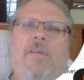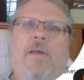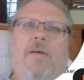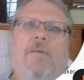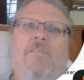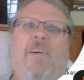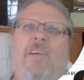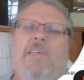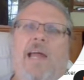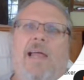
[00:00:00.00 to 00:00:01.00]

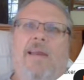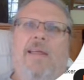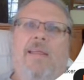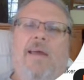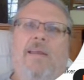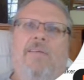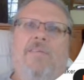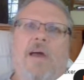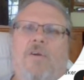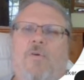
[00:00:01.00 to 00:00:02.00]
functionality that is
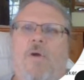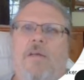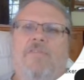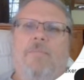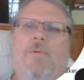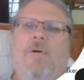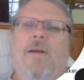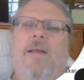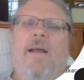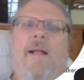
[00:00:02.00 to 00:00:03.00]
not across the board.